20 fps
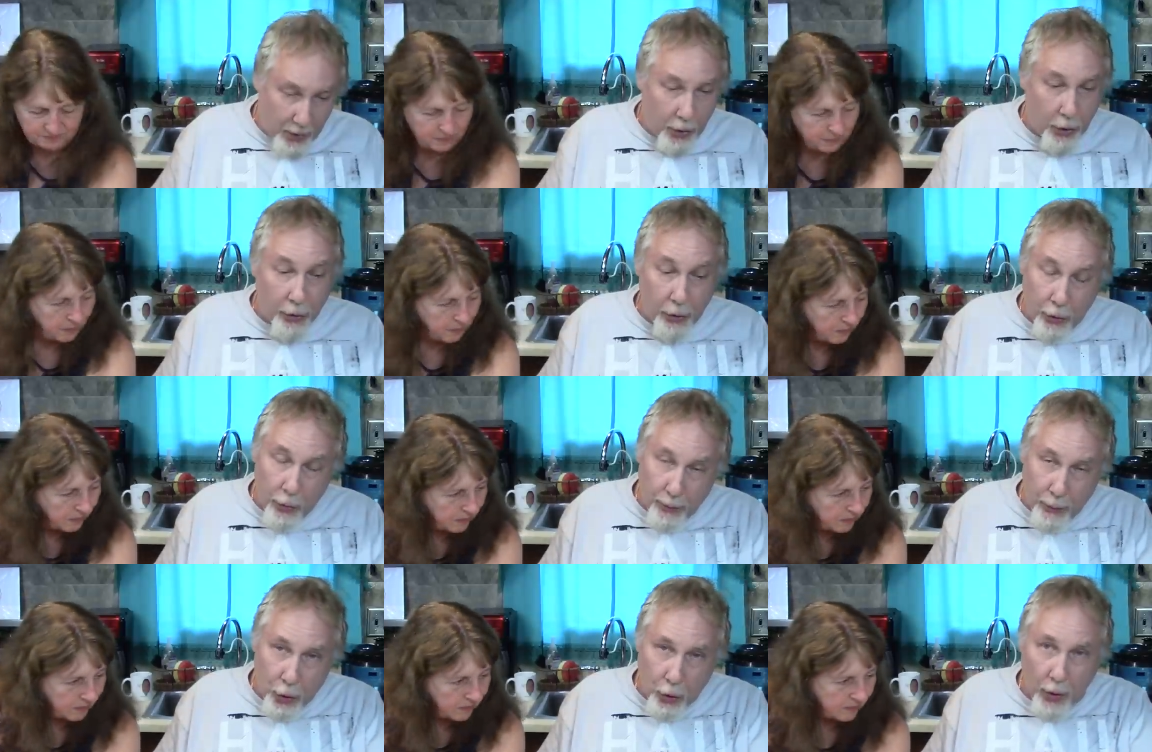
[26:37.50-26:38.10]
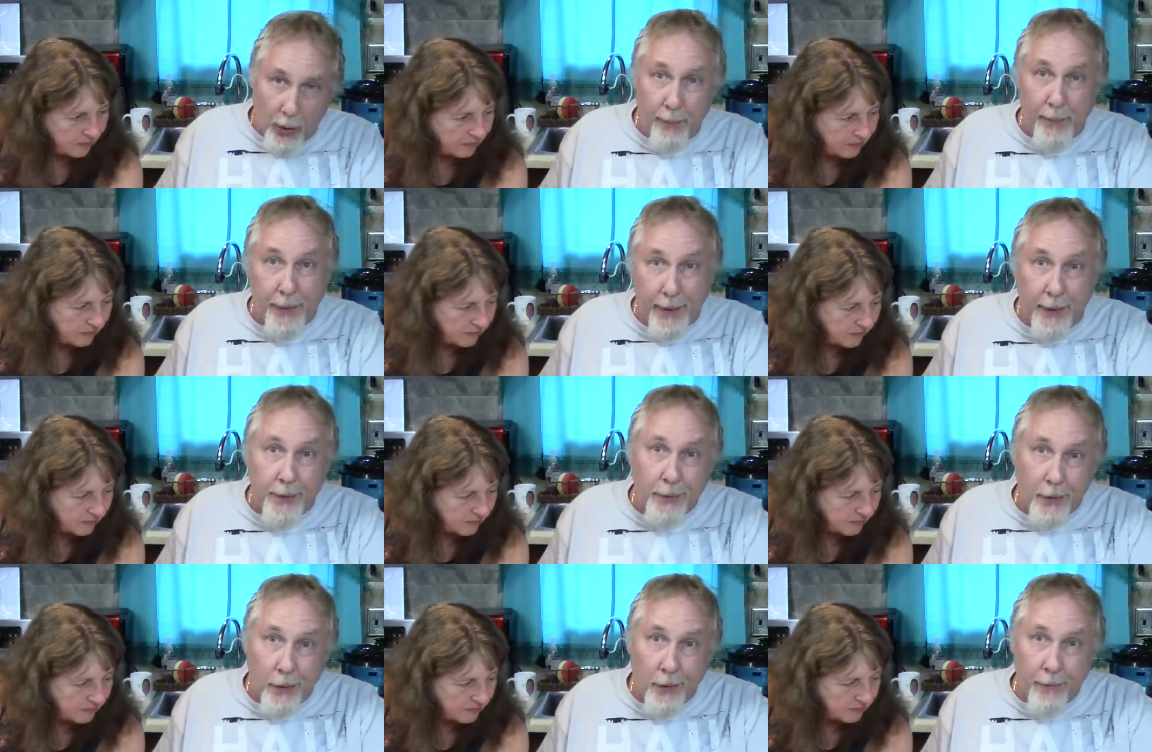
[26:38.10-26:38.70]
Speaker 1: Could use more, but
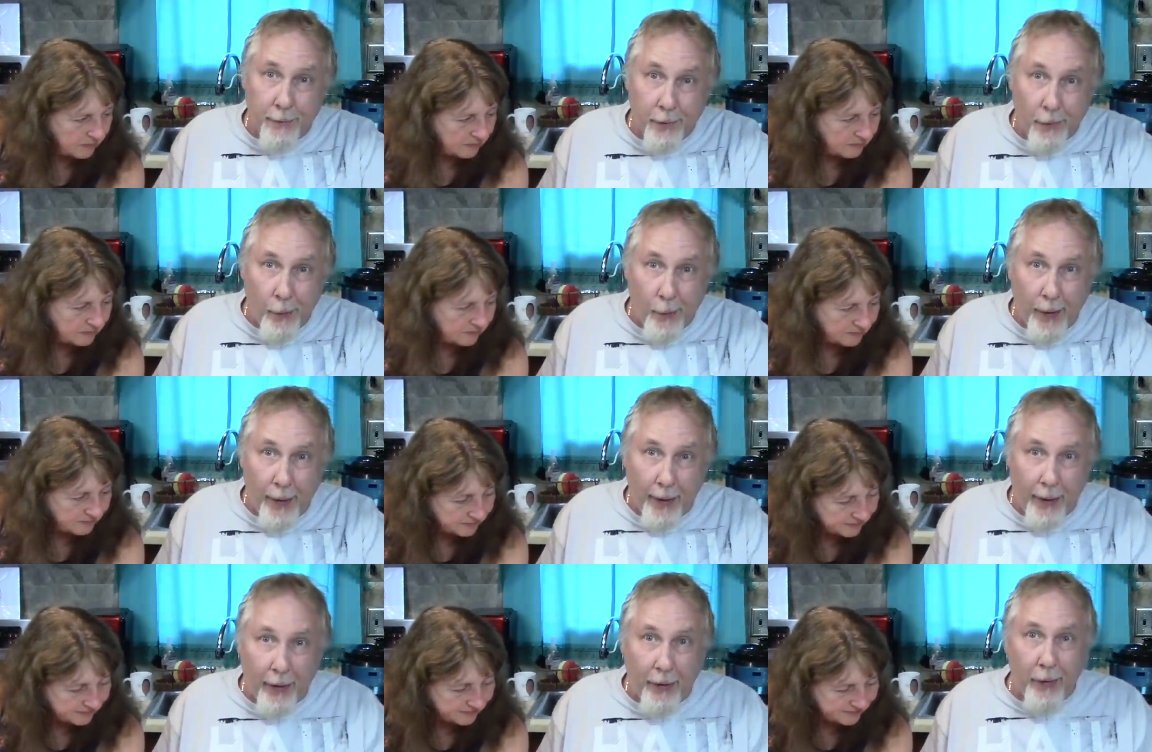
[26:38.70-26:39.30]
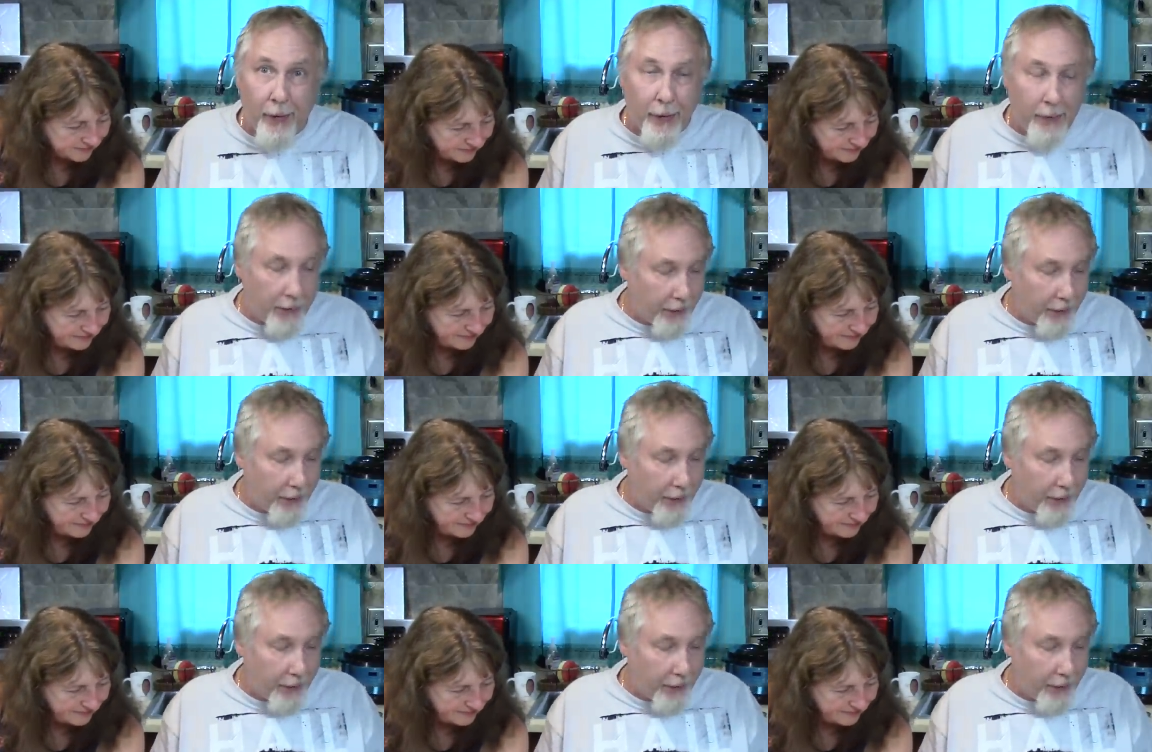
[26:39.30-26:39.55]
that's enough for a while.